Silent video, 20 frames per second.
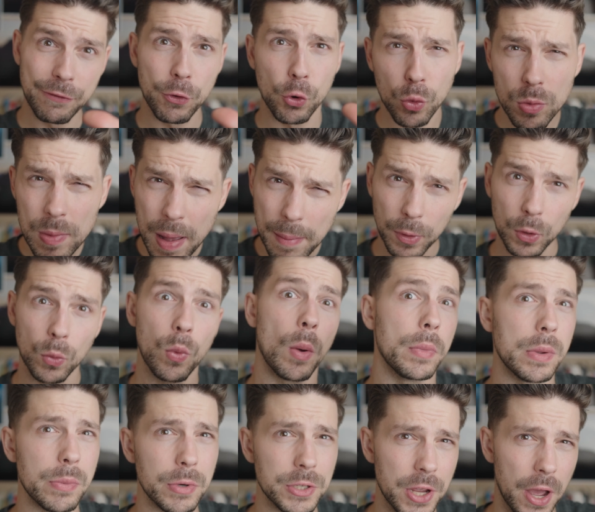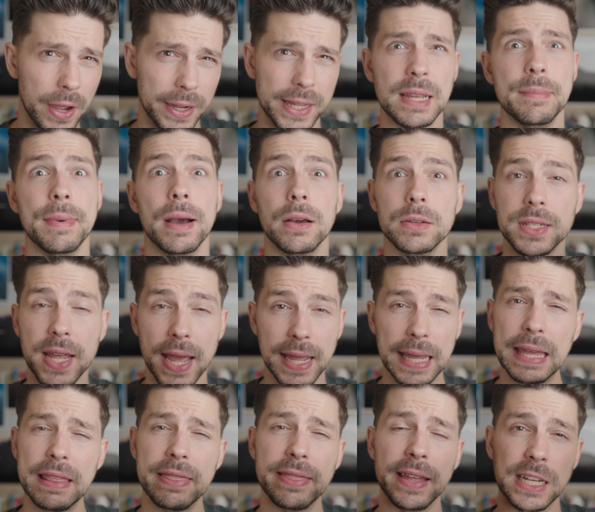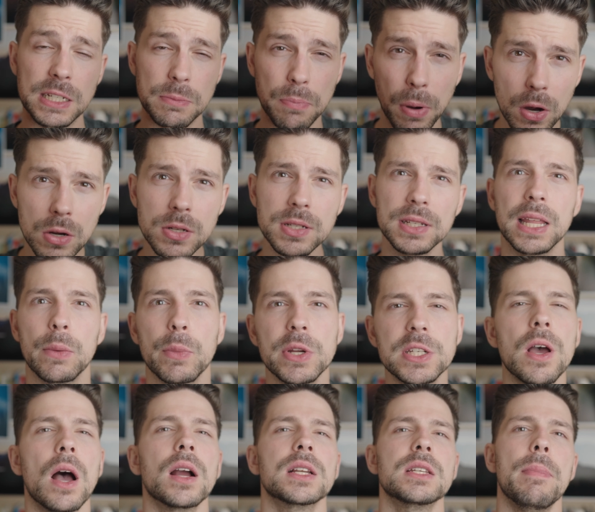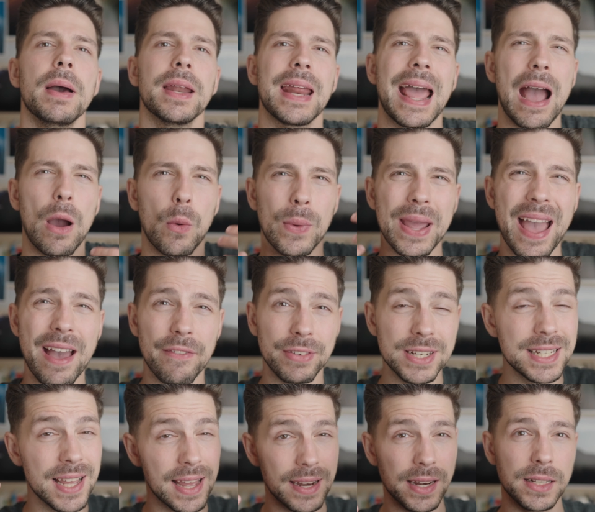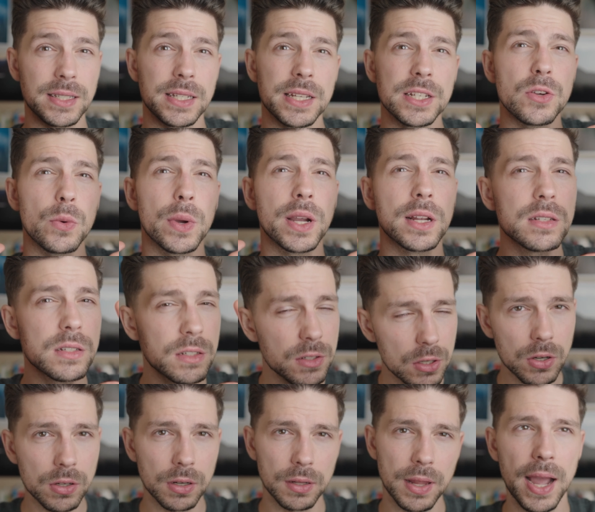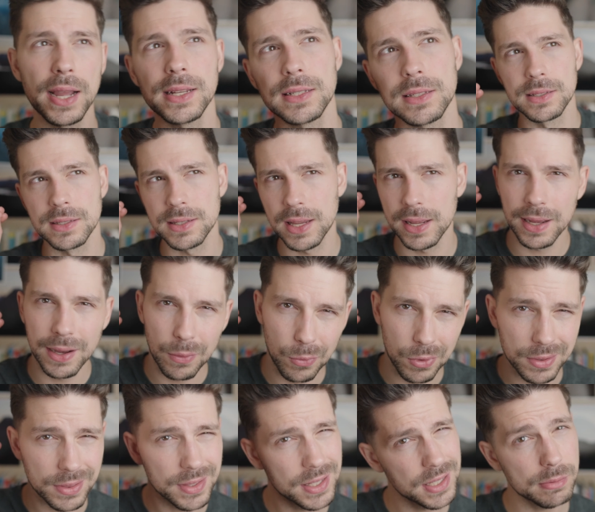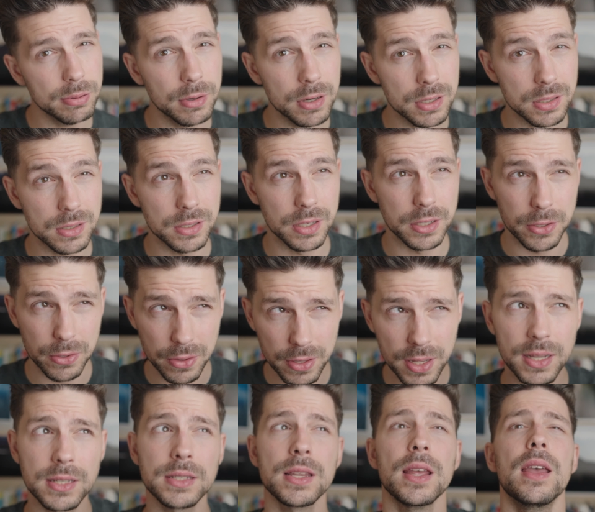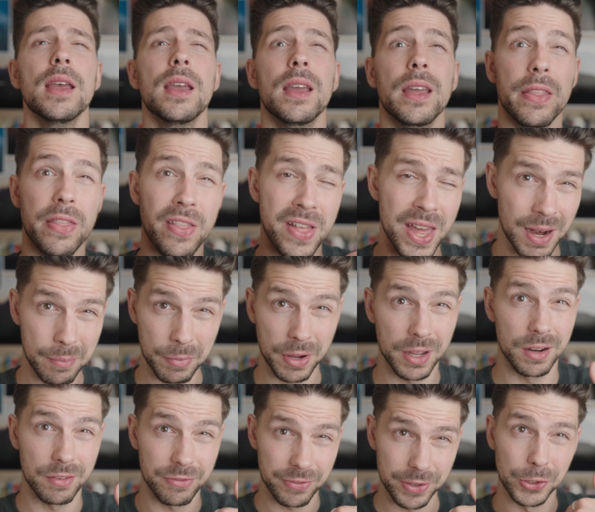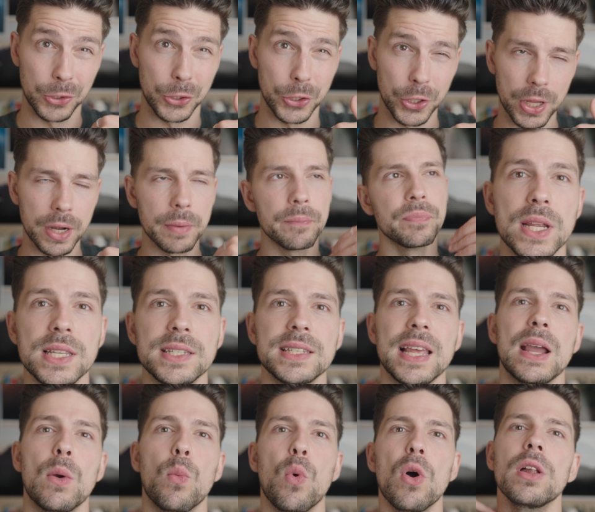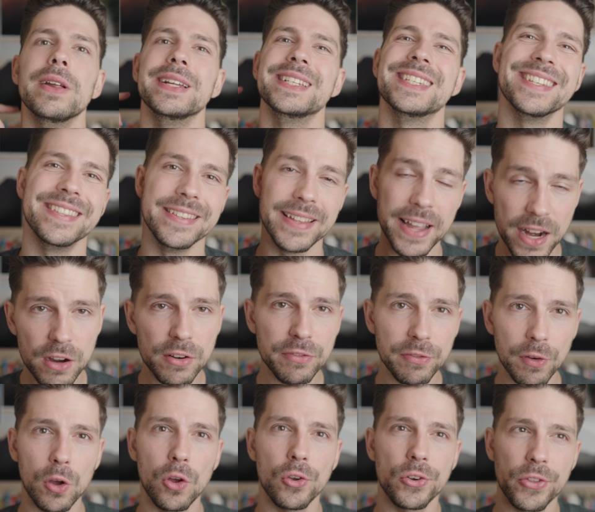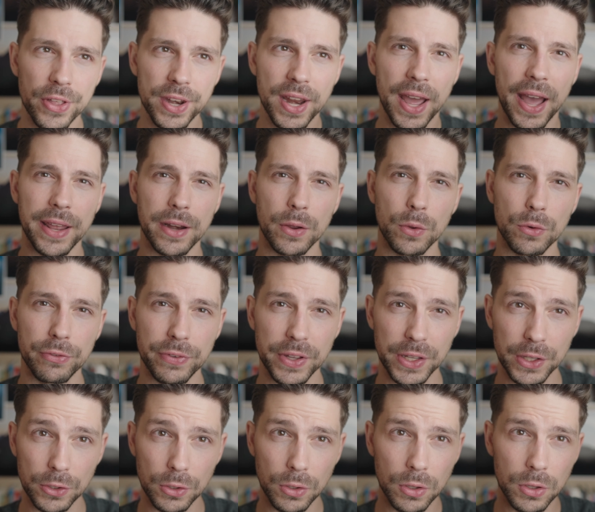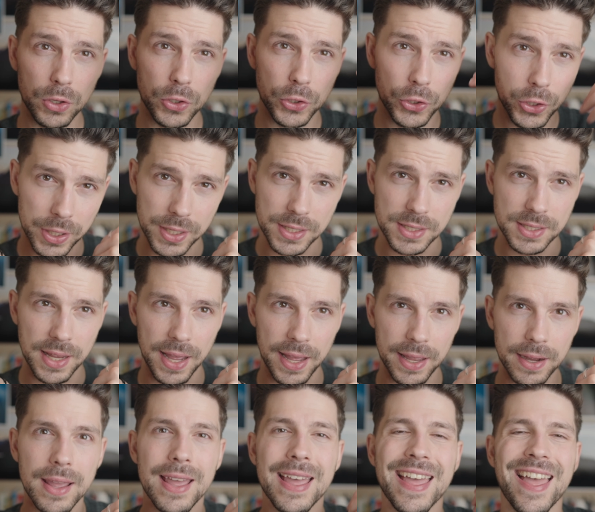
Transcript: if you remember, when we were talking about taking things personally, we talked about how we have a tendency to externalize and say, I want this person to do this, and then I'm gonna feel good. We say, well, it's their fault that I don't feel good inside.